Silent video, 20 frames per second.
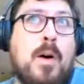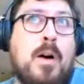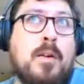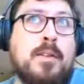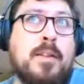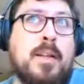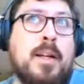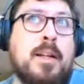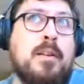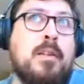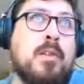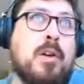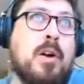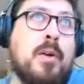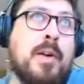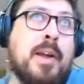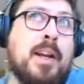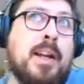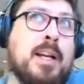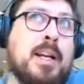walnut
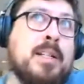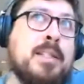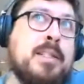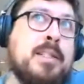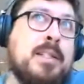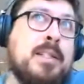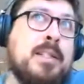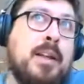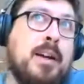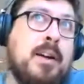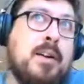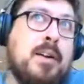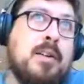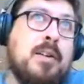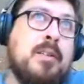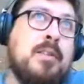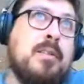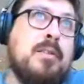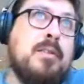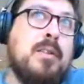growing next to
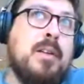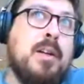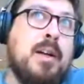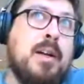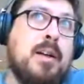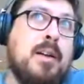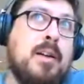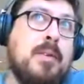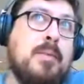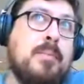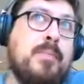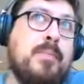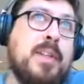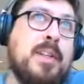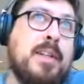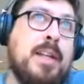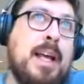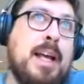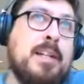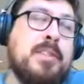their
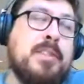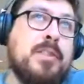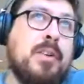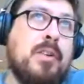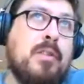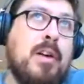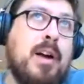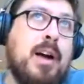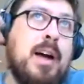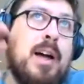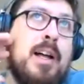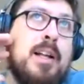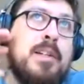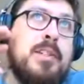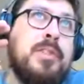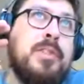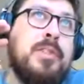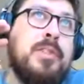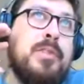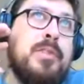detached
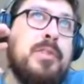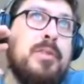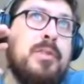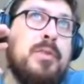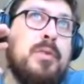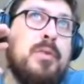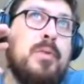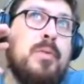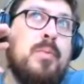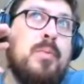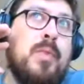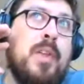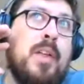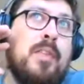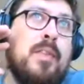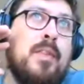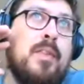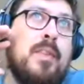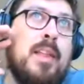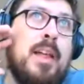garage
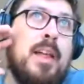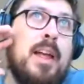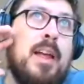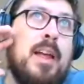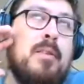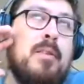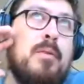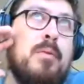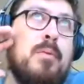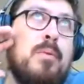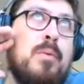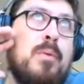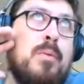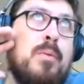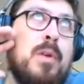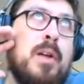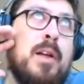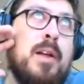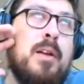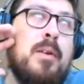that
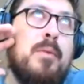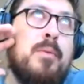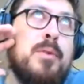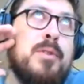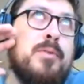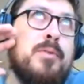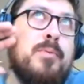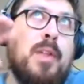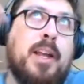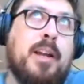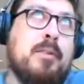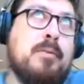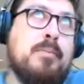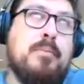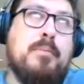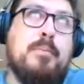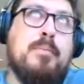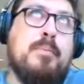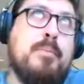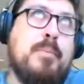was like
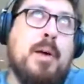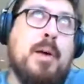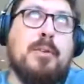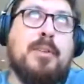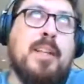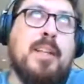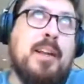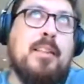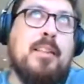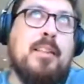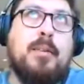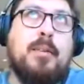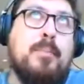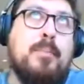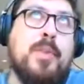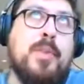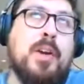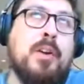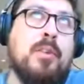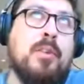pelting
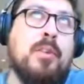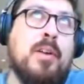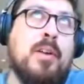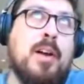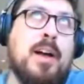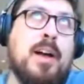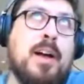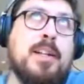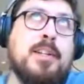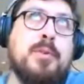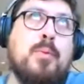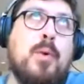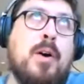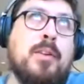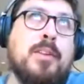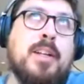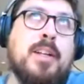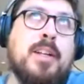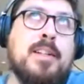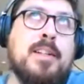the garage
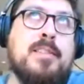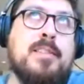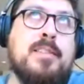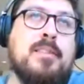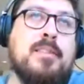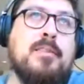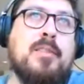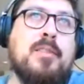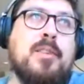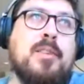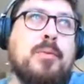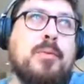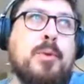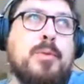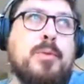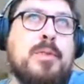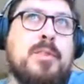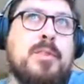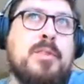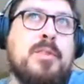with walnuts, and
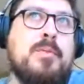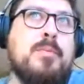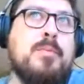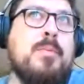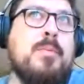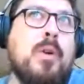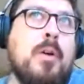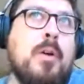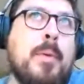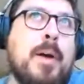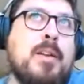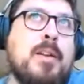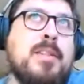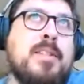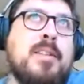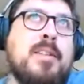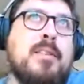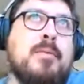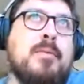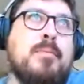the roots were
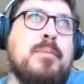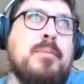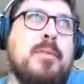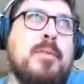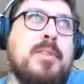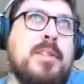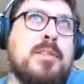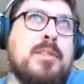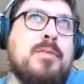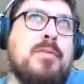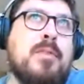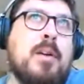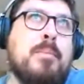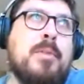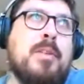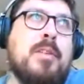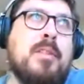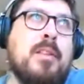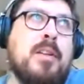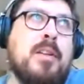about to
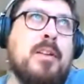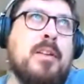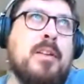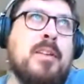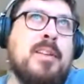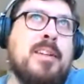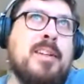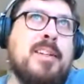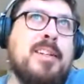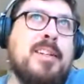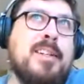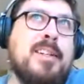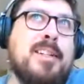disrupt the